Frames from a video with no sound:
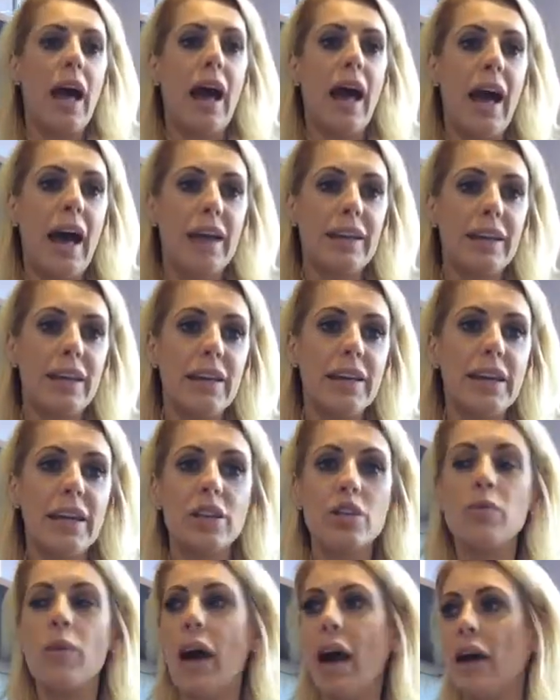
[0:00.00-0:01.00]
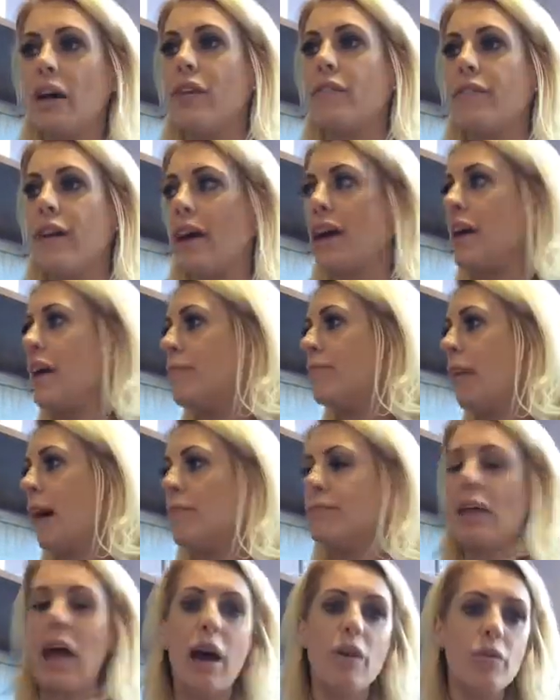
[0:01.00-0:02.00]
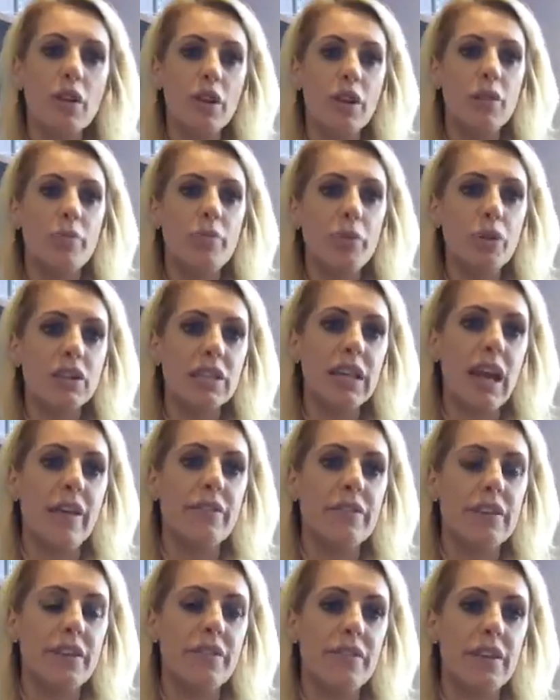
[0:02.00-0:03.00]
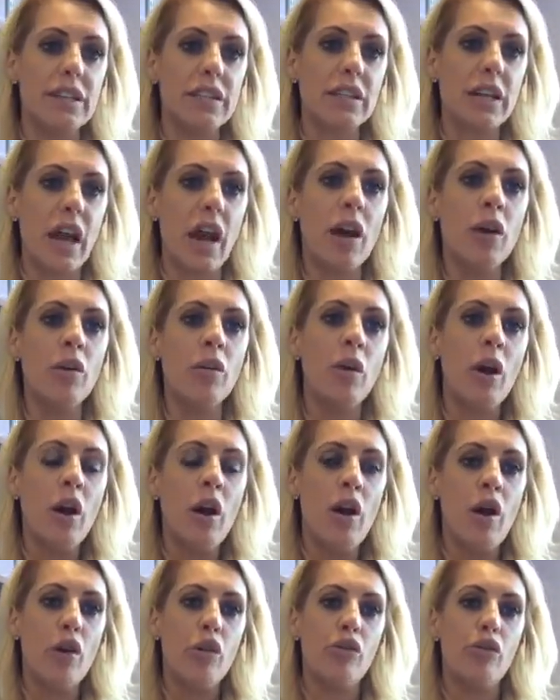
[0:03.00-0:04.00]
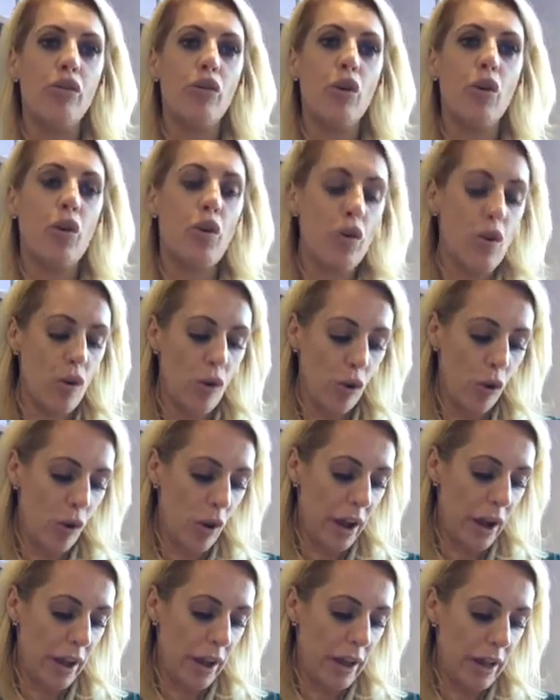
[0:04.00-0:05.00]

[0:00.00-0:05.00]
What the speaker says: Hi, Year 12. I'm now going to put together the video for